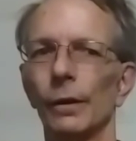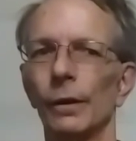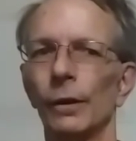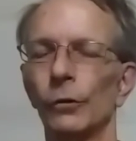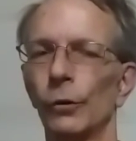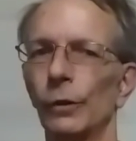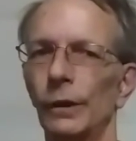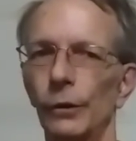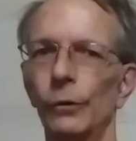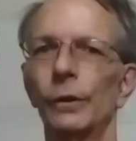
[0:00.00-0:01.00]
Because
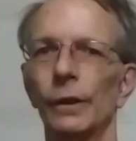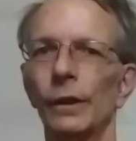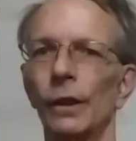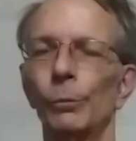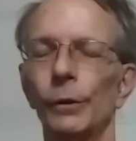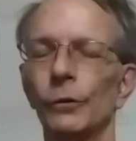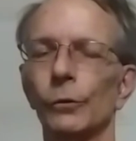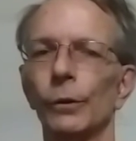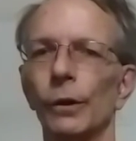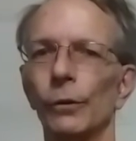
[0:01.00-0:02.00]
only you can help us
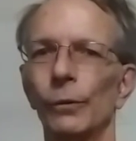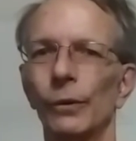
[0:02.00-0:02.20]
grow.